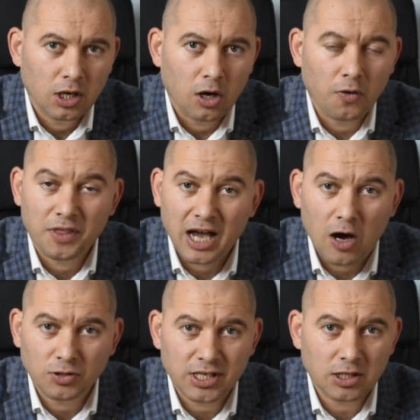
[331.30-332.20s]
on the
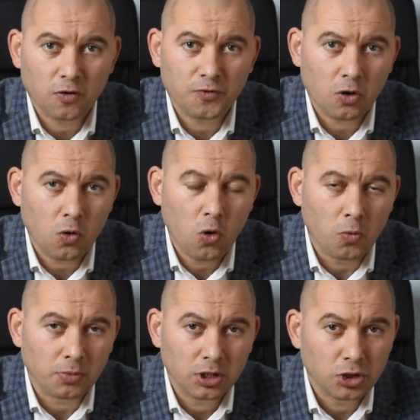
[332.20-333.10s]
outside of your
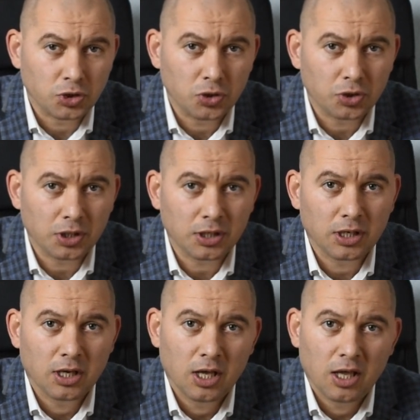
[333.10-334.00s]
home
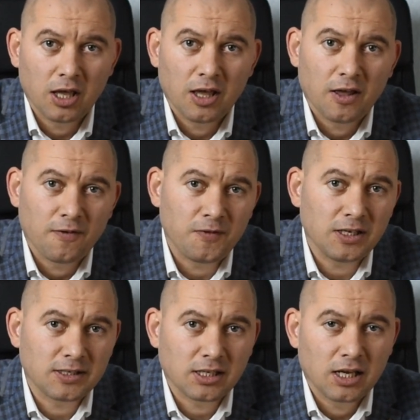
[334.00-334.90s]
during
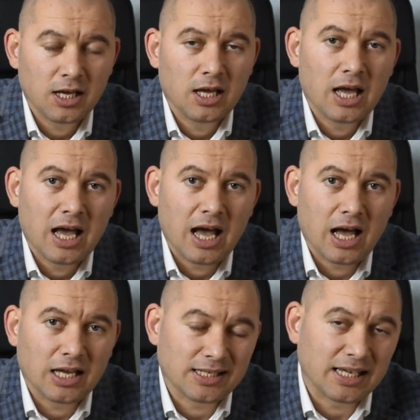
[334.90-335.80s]
this
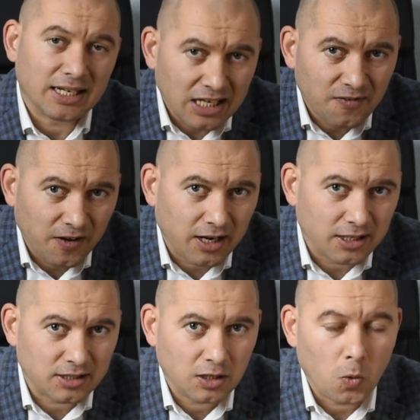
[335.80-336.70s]

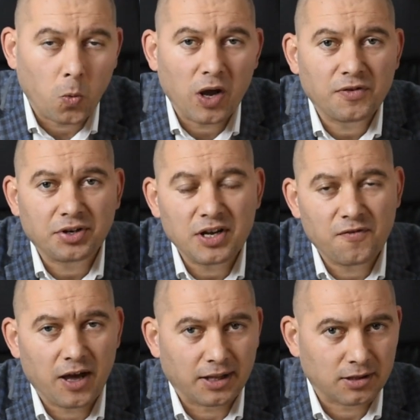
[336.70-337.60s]
significant weather
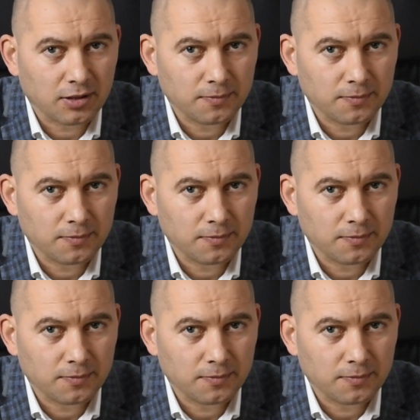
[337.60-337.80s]
event.